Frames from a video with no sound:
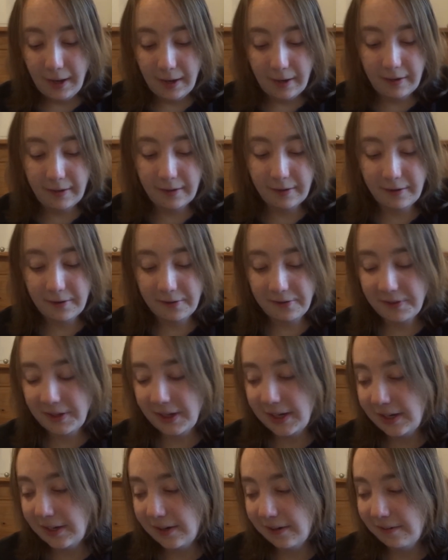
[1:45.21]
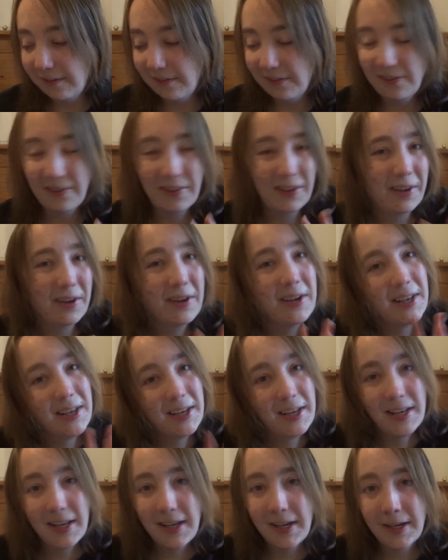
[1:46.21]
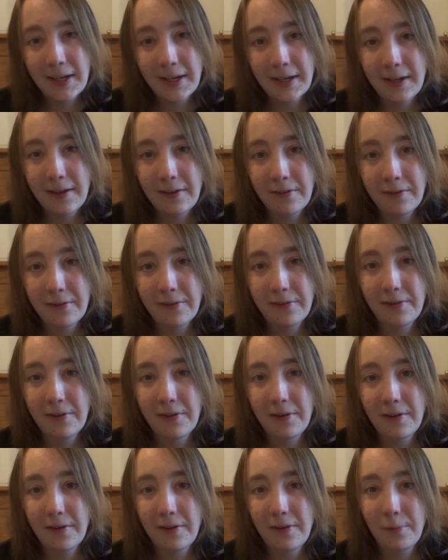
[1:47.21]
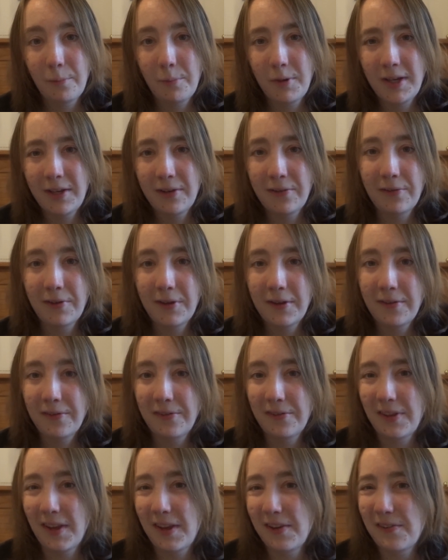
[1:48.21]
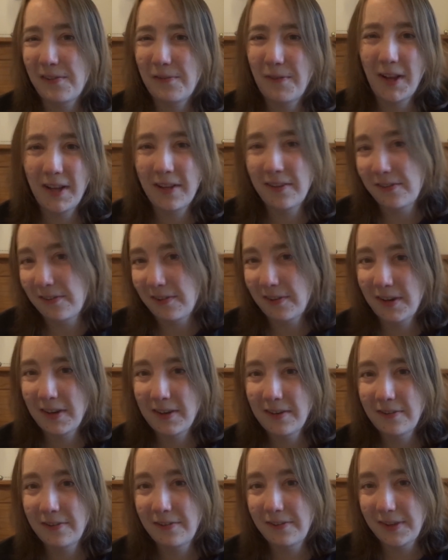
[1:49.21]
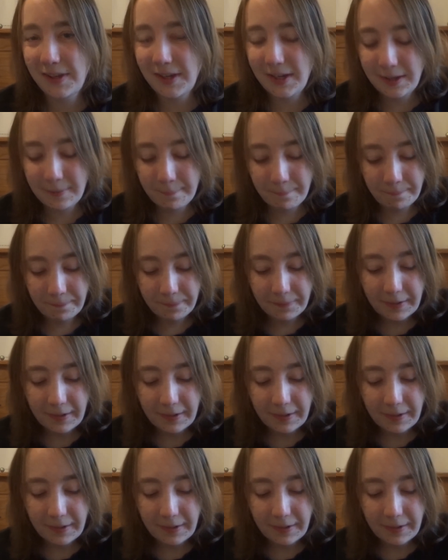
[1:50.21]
because they slightly link into the winter slash Valentine's theme.